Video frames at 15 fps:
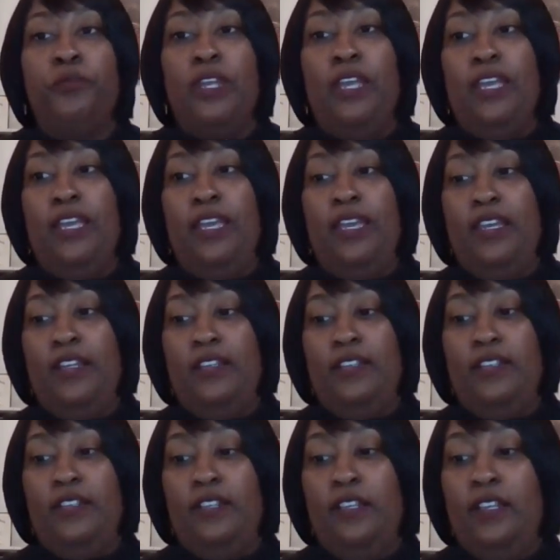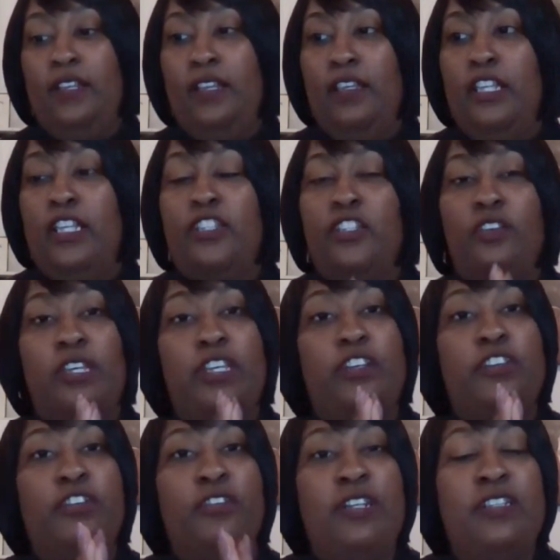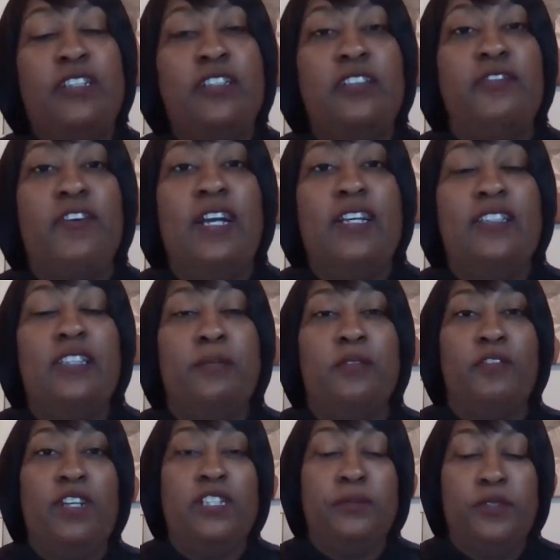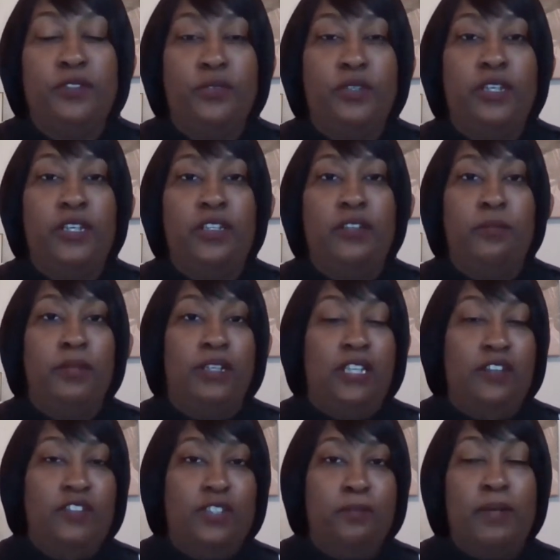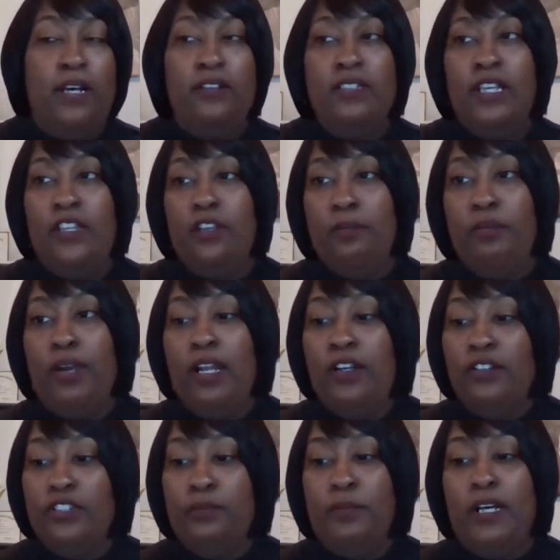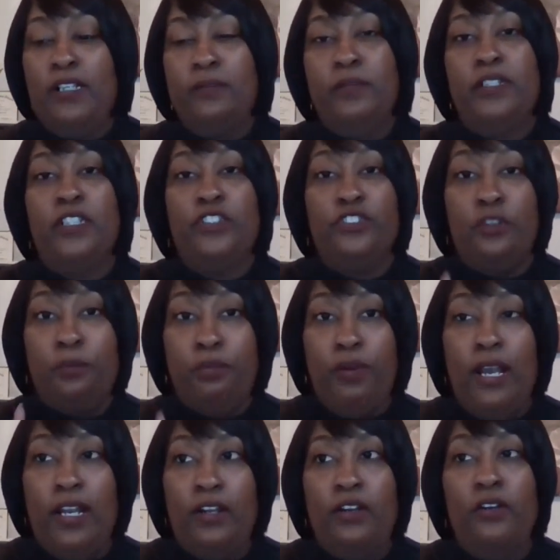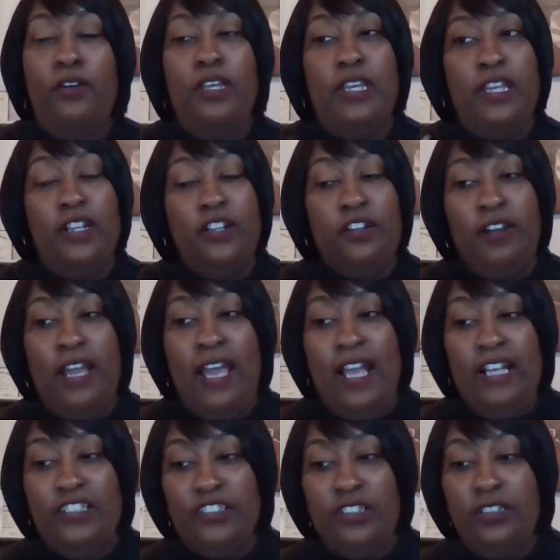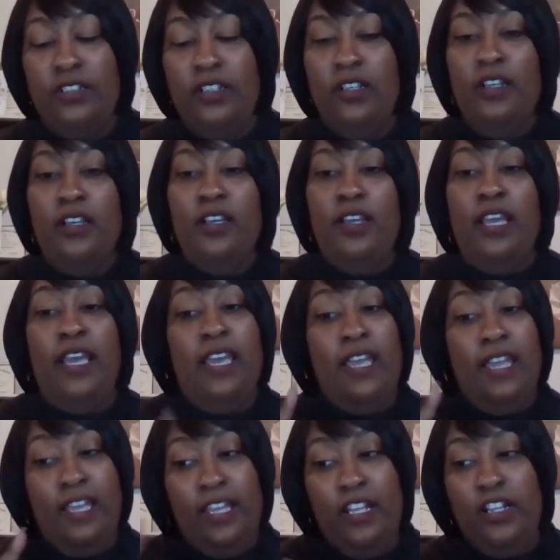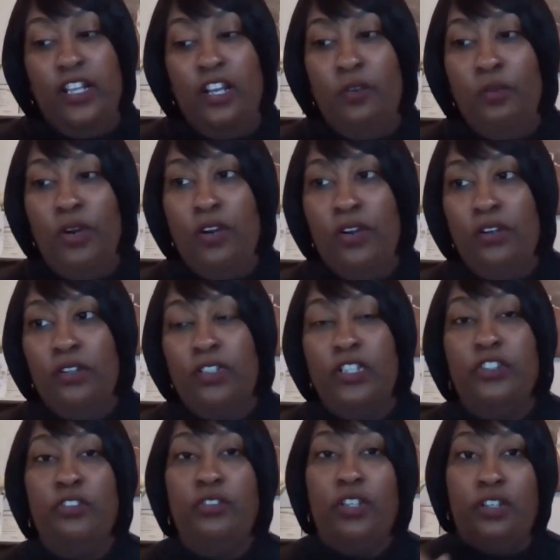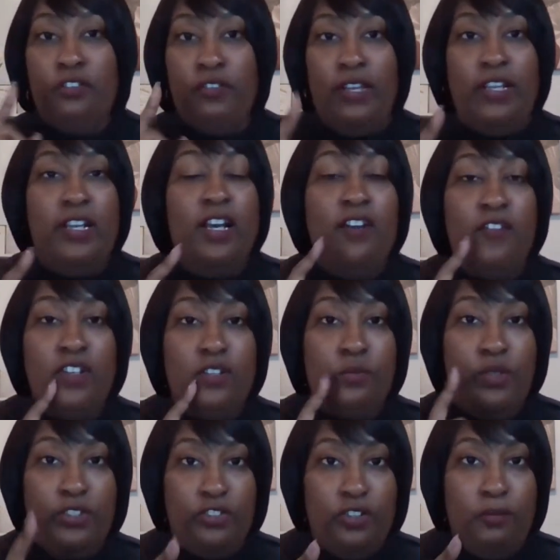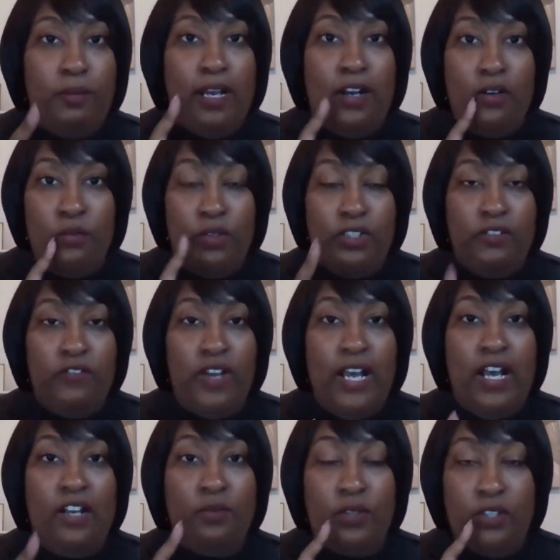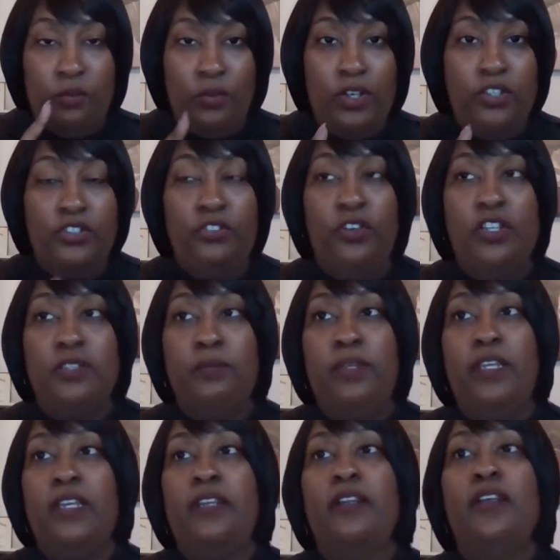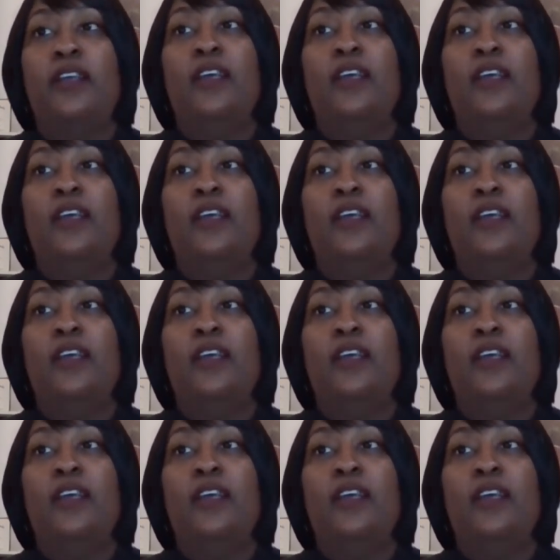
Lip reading: And so he creates this divine separation between the believing spouse and your prodigal spouse, because your prodigal, in their action and in their words, because you could create covenants with your mouth, with the vows, with the words you are speaking,